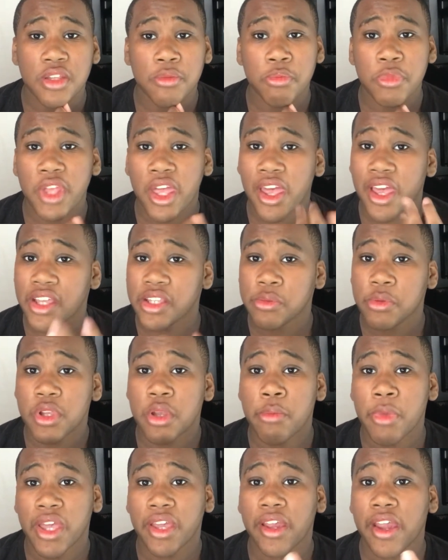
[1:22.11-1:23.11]
They asked me to
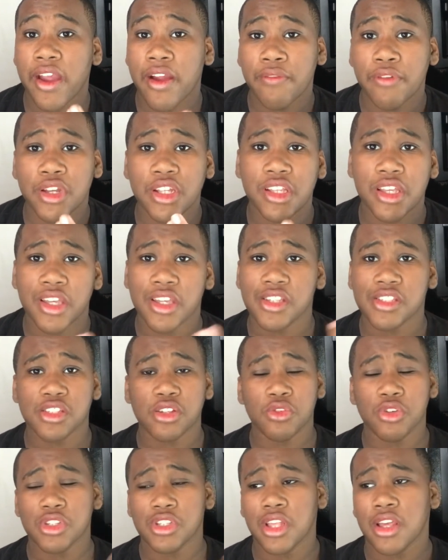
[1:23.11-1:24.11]
make everything,
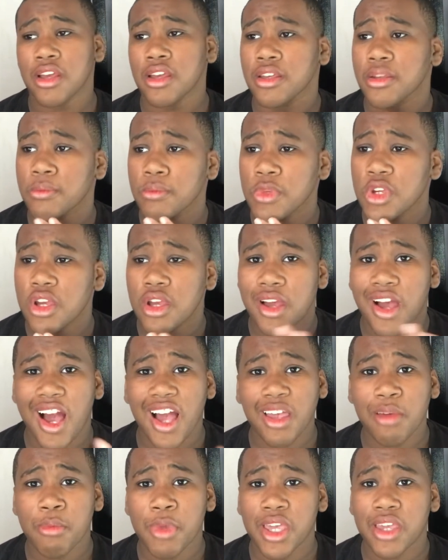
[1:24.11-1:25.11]
so it's like I
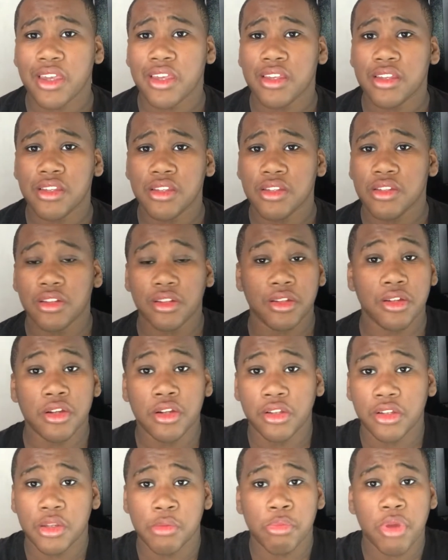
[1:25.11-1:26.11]
can make
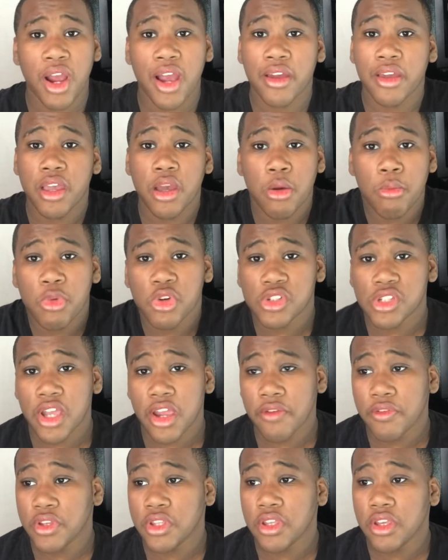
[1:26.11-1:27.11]
literally probably almost
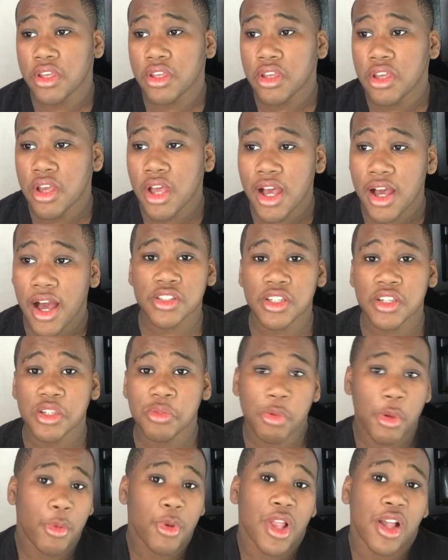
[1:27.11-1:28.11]
everything. There's
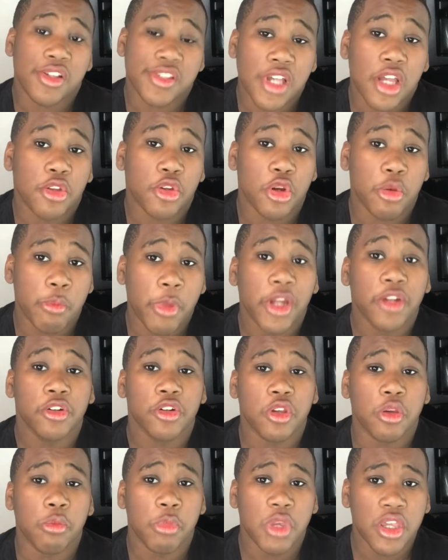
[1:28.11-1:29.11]
people that's out there better
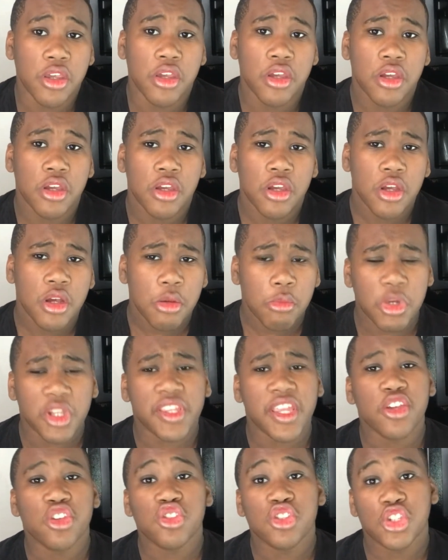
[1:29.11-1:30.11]
than me, but
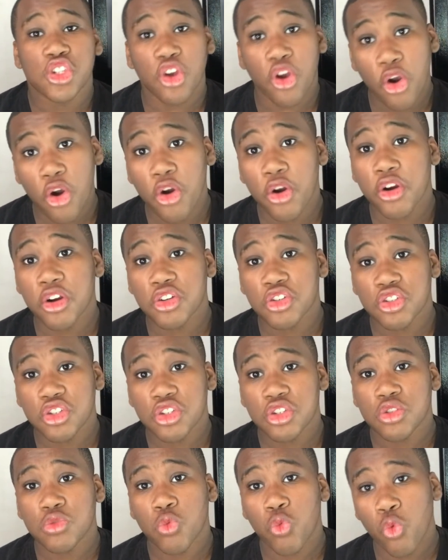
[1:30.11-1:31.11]
they charge
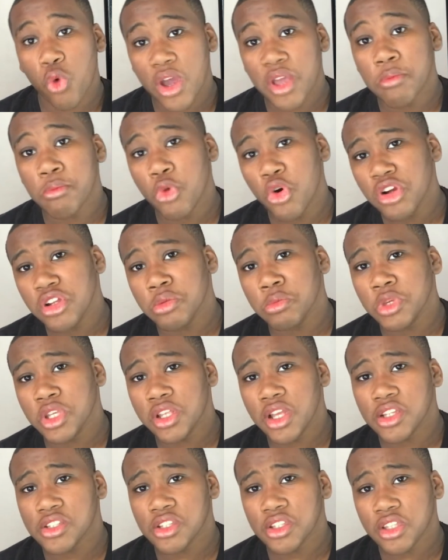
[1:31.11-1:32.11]
way more than me.
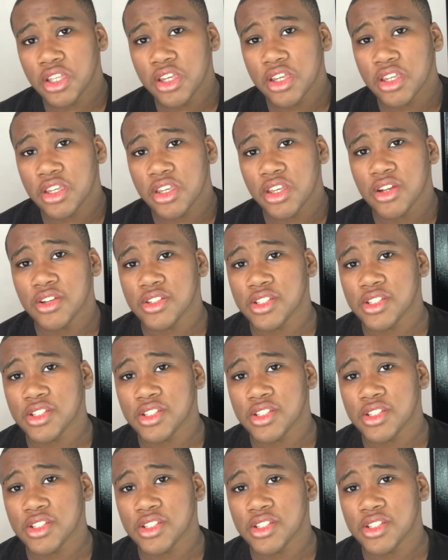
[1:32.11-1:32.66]
That's the thing, you know.